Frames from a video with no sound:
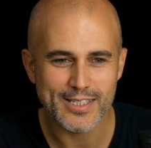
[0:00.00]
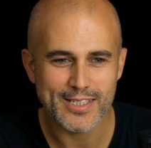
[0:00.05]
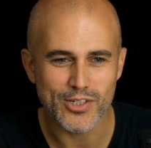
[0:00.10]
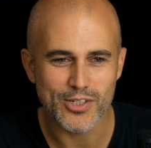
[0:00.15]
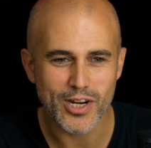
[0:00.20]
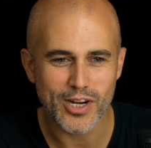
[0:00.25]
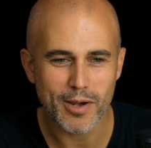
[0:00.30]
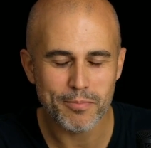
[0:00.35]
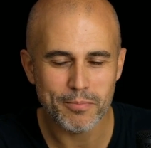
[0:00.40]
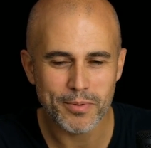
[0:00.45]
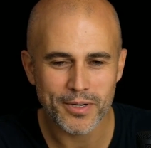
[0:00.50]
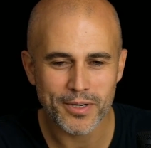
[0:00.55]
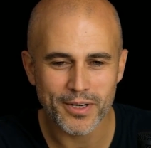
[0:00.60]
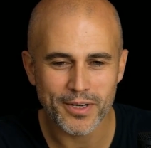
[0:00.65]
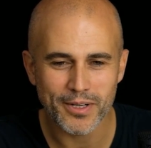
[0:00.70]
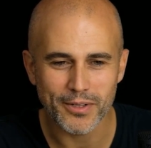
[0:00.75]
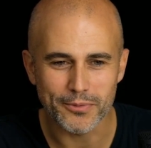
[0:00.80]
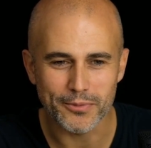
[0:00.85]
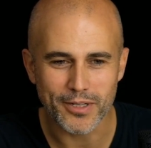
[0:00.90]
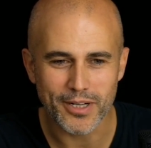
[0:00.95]
jump
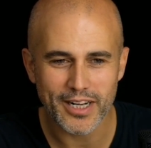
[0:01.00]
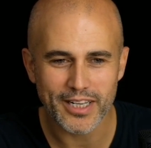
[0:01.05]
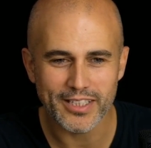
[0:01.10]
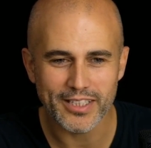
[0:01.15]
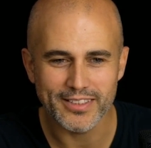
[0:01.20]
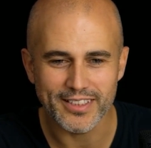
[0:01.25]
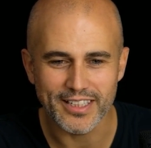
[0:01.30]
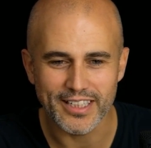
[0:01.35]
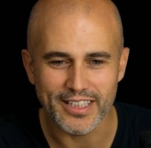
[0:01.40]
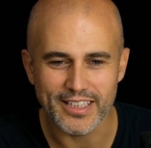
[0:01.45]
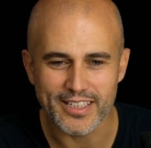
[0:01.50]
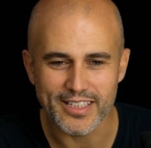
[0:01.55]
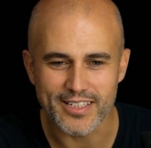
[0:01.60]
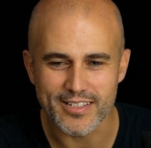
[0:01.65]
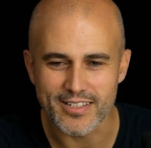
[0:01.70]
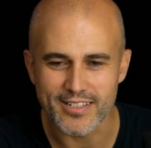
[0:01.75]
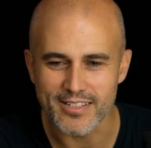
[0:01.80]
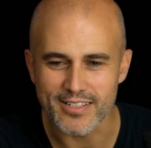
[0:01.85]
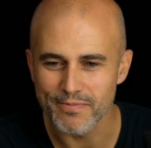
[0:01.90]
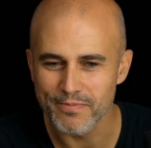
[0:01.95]
right
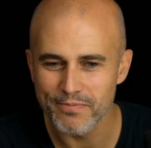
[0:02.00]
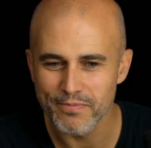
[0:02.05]
in.